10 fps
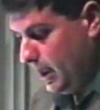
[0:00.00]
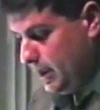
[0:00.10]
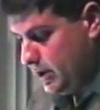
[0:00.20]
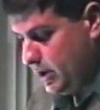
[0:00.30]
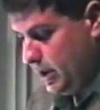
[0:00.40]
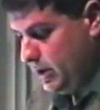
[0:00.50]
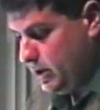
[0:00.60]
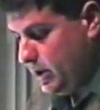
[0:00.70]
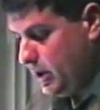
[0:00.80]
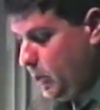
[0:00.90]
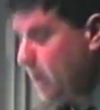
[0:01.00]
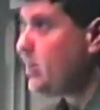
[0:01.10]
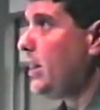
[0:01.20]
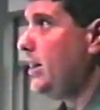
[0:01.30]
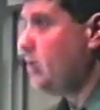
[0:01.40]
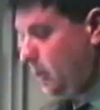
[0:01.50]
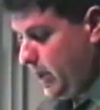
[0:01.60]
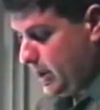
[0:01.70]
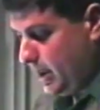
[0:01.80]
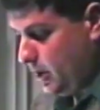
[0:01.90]
Glennys is the Queensland
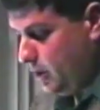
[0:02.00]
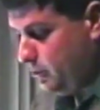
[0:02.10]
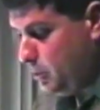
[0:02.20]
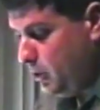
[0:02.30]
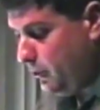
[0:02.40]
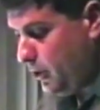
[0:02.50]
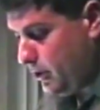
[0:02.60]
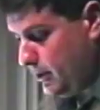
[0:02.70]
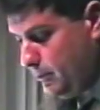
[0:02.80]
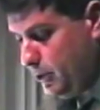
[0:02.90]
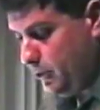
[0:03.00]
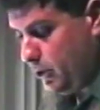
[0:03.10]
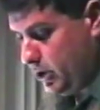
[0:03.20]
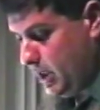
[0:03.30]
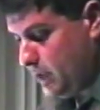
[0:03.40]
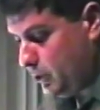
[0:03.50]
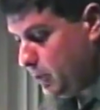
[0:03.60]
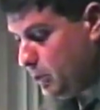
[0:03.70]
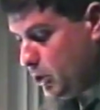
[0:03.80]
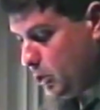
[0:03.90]
Director of MUFON. MUFON stands
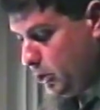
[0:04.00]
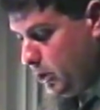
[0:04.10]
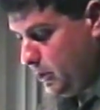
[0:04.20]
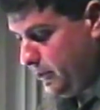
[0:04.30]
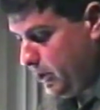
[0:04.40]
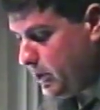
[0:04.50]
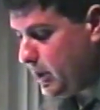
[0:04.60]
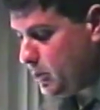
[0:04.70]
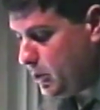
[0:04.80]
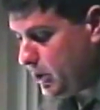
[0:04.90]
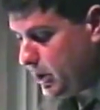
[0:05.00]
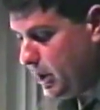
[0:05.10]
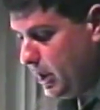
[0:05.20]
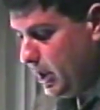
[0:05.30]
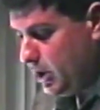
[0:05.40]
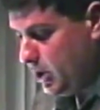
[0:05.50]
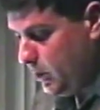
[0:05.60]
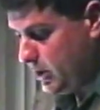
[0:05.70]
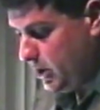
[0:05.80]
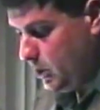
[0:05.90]
for the Mutual UFO Network.
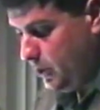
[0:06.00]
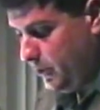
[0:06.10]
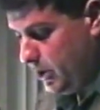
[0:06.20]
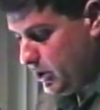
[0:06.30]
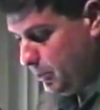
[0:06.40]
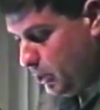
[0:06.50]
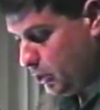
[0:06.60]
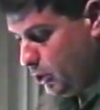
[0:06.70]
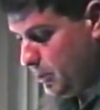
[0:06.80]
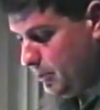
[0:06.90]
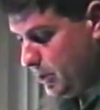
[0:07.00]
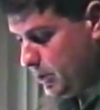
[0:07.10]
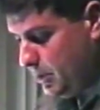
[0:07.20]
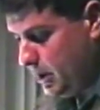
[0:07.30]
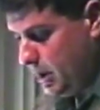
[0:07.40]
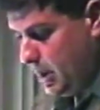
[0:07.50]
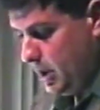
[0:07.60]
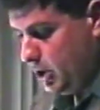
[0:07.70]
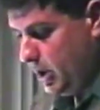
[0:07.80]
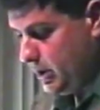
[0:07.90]
She runs a UFO support group in
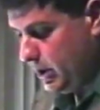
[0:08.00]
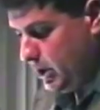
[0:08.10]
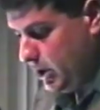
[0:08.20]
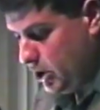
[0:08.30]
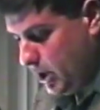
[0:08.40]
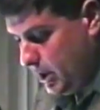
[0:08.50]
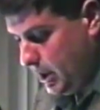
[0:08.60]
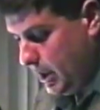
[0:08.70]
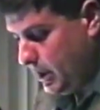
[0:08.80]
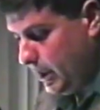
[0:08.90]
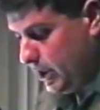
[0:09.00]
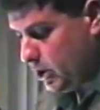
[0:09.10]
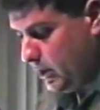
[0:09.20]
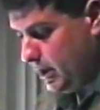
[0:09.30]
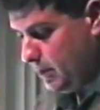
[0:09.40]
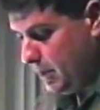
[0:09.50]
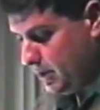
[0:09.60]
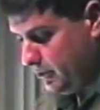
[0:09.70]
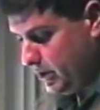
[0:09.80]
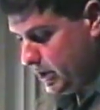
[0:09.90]
Brisbane. She is a teacher and a lecturer in
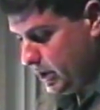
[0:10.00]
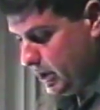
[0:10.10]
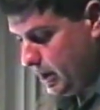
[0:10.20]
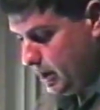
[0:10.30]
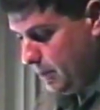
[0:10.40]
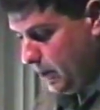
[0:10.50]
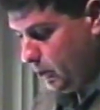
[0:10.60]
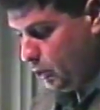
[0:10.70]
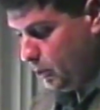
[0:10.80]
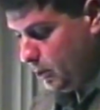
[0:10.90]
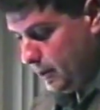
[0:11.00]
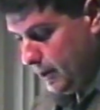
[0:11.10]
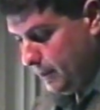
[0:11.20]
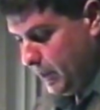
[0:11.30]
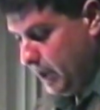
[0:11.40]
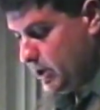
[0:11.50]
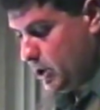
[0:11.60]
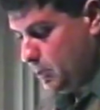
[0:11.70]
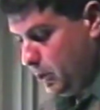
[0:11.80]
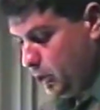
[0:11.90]
metaphysics and the paranormal, and
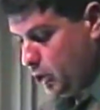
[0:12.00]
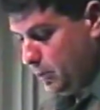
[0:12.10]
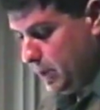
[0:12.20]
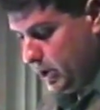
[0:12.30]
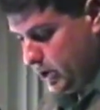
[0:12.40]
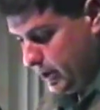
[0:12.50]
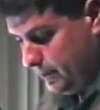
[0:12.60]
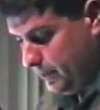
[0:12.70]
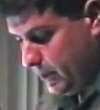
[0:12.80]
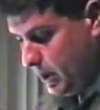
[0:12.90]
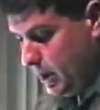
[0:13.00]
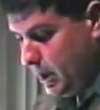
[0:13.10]
is a spiritual minister.